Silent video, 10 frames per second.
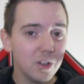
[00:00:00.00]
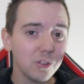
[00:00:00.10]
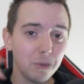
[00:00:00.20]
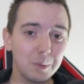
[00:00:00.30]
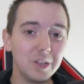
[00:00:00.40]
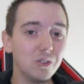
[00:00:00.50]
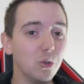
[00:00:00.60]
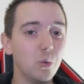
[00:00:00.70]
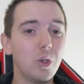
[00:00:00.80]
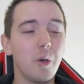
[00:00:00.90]
So please
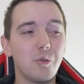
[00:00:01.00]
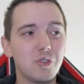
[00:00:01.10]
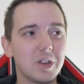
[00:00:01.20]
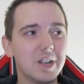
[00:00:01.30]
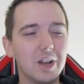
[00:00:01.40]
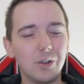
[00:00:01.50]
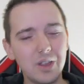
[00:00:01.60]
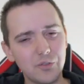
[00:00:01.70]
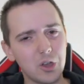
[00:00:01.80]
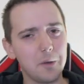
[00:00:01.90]
do go and check it out.
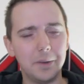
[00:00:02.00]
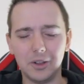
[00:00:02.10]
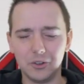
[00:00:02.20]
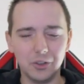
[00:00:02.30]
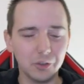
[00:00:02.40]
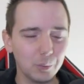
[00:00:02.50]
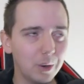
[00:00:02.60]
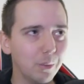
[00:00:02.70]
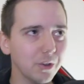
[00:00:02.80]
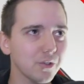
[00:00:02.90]
Leave a comment on it as
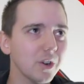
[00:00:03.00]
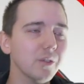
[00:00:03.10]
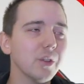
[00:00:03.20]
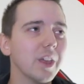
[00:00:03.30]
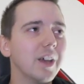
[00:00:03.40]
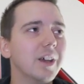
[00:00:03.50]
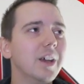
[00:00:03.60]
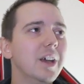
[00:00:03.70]
well while you're over there.